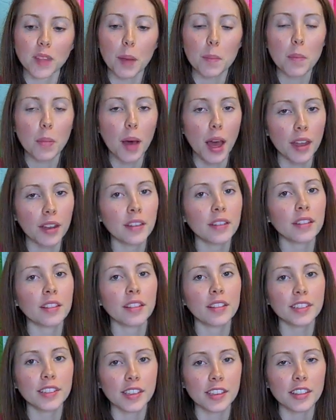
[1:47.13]
But
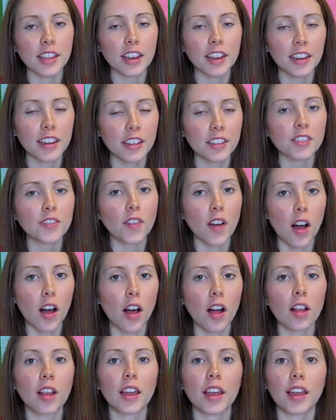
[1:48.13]
seeing that it is
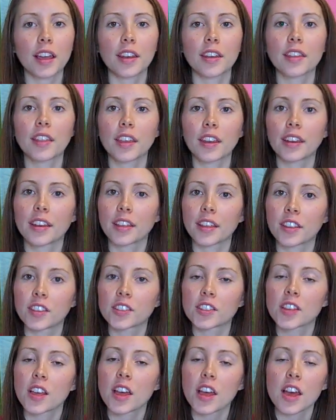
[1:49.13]
fall and that it
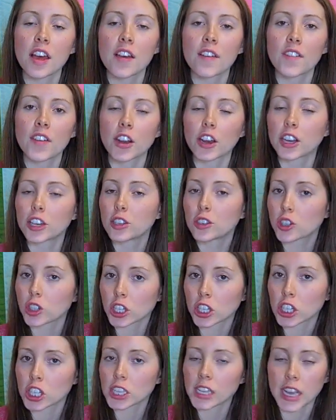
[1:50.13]
is very
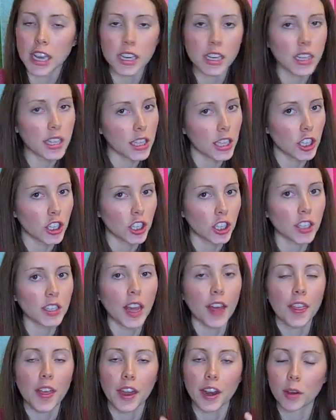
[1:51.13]
nutritious and delicious,
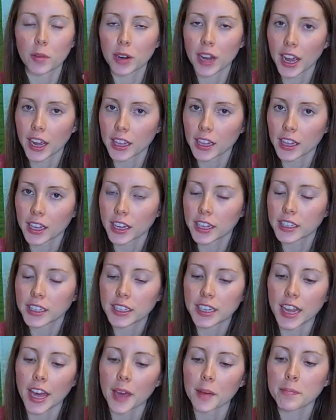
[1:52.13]
I thought I would highlight it
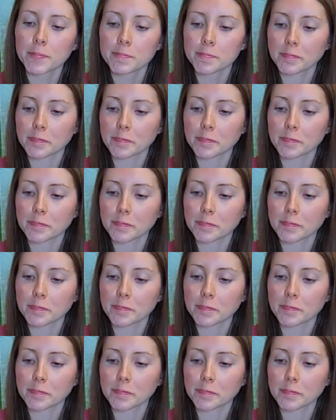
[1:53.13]
today.